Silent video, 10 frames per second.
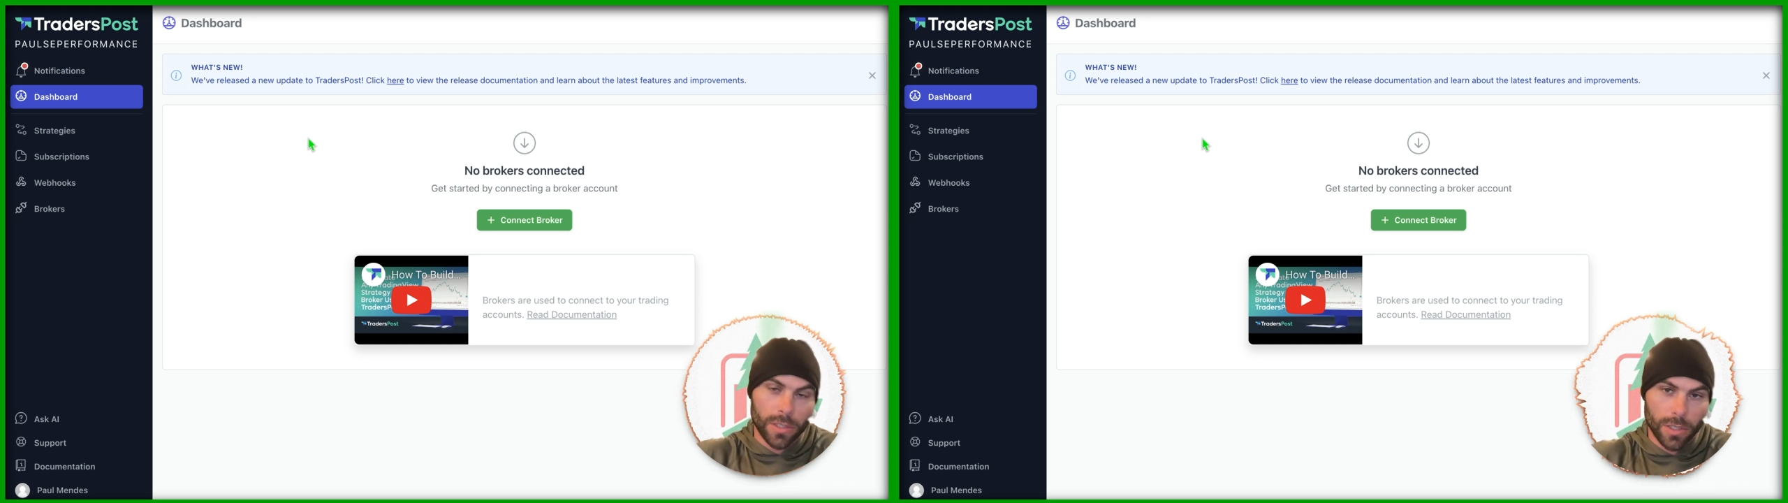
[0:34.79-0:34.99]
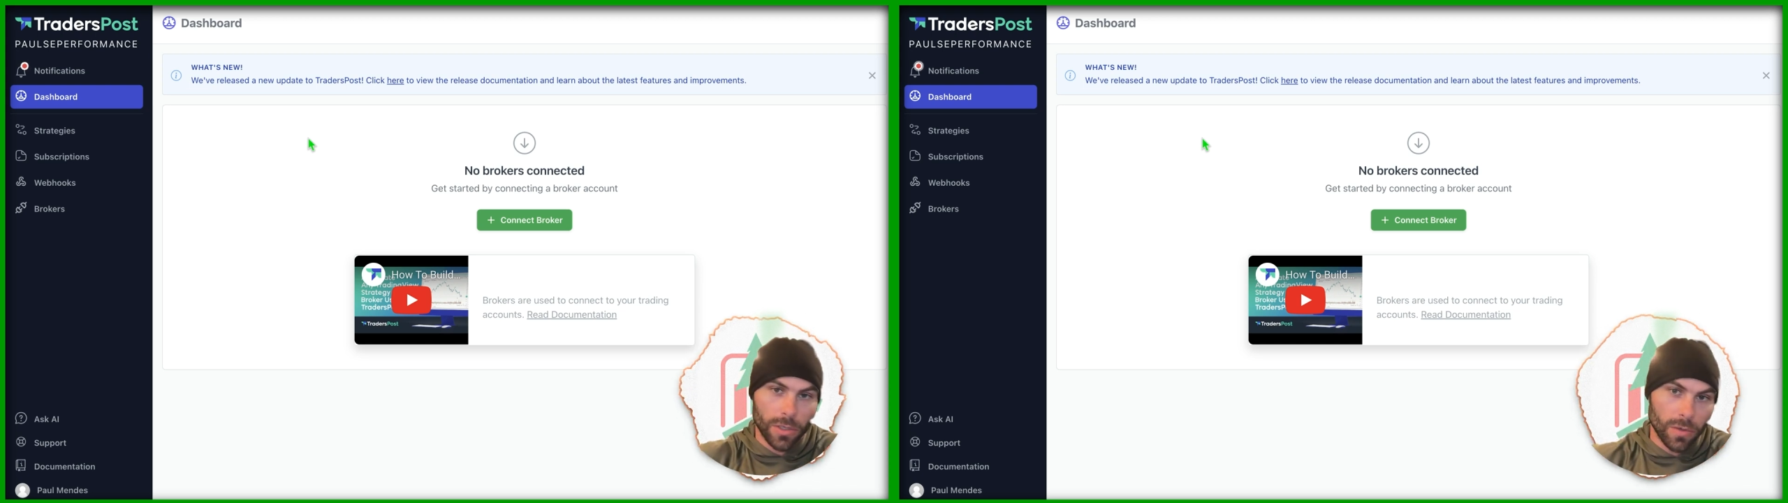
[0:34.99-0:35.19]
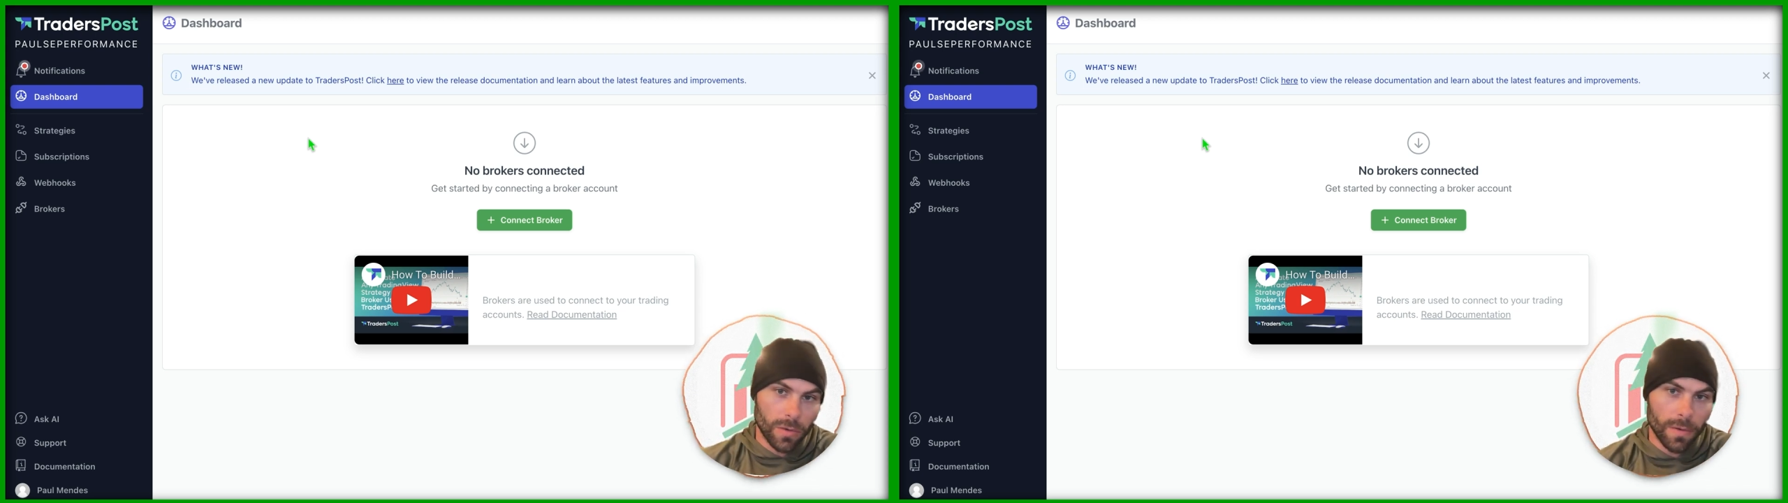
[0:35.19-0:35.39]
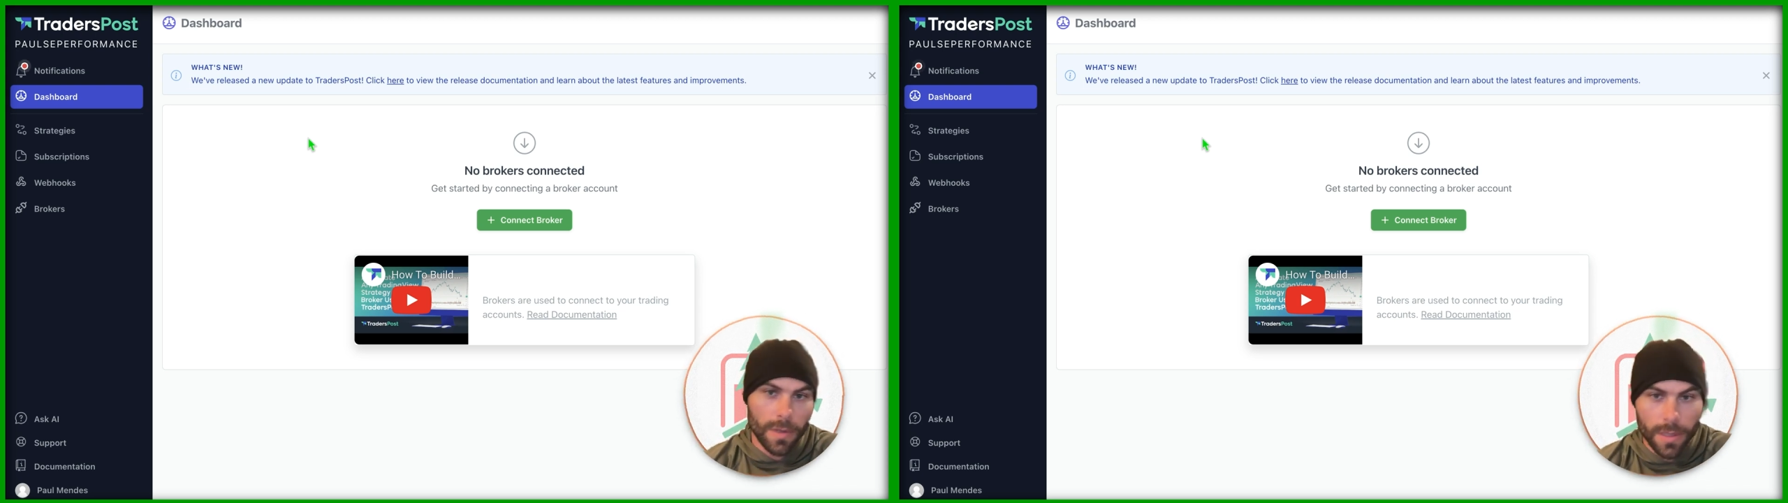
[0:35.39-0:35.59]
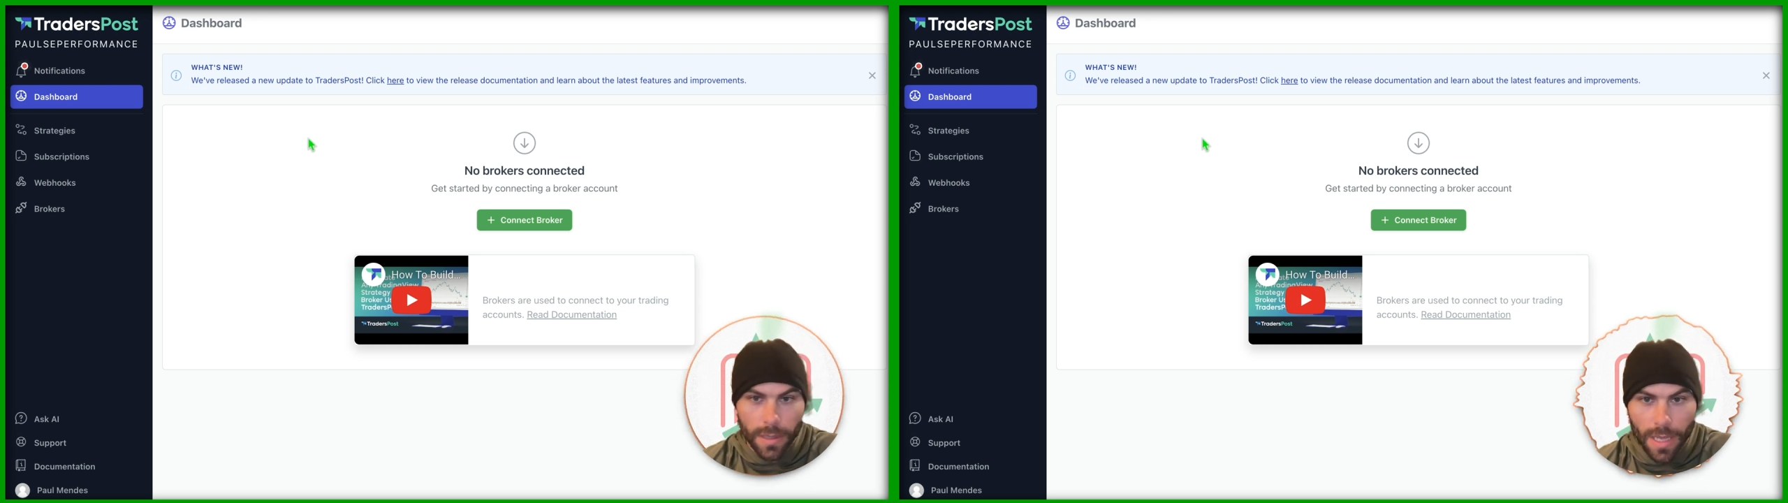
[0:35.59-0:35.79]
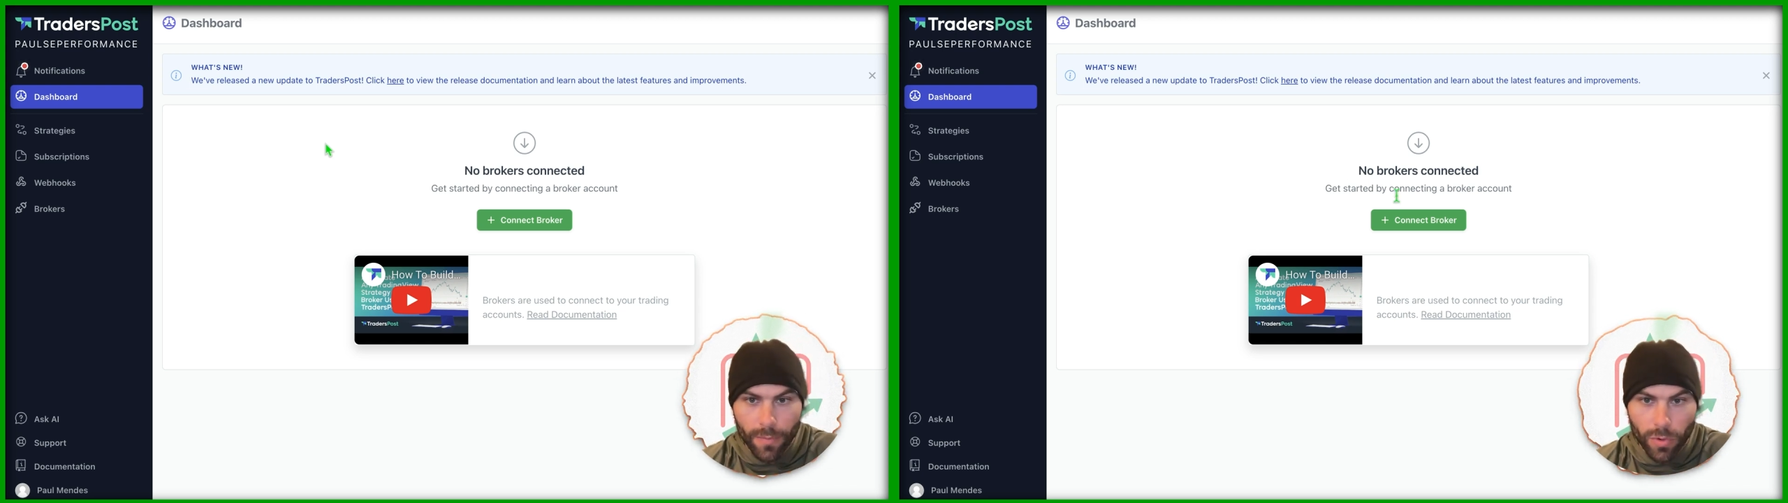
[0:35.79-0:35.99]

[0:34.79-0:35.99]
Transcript: to that